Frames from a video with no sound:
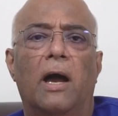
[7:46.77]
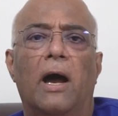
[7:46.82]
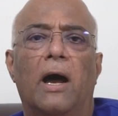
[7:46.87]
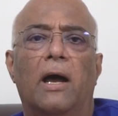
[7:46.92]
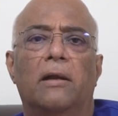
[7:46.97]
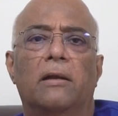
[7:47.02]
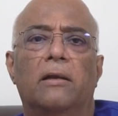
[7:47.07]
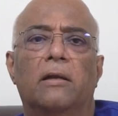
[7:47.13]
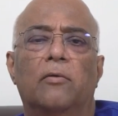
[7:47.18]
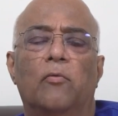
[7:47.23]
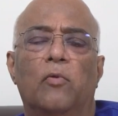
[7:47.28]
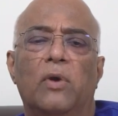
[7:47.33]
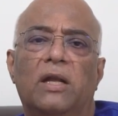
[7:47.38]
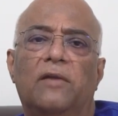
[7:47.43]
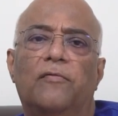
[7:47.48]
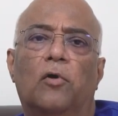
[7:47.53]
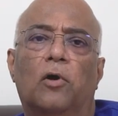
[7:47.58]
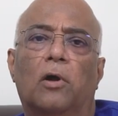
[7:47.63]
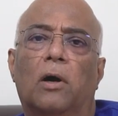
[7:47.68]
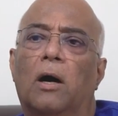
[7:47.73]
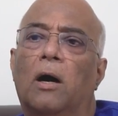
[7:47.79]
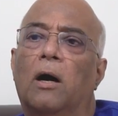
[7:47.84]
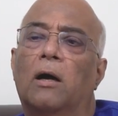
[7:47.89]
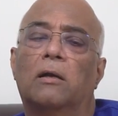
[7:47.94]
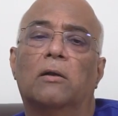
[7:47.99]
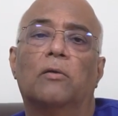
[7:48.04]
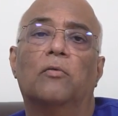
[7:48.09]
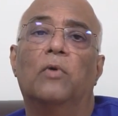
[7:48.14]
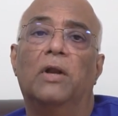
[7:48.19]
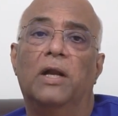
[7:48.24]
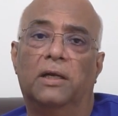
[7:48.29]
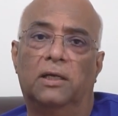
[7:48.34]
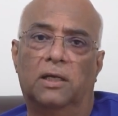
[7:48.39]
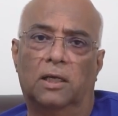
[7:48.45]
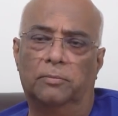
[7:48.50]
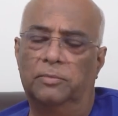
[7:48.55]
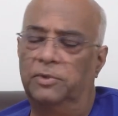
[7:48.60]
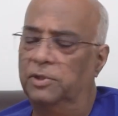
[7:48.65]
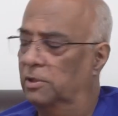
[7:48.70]
and wait for a heart when it
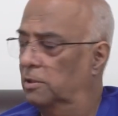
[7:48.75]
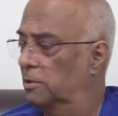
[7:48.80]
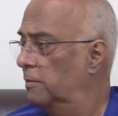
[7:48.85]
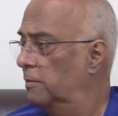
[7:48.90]
comes.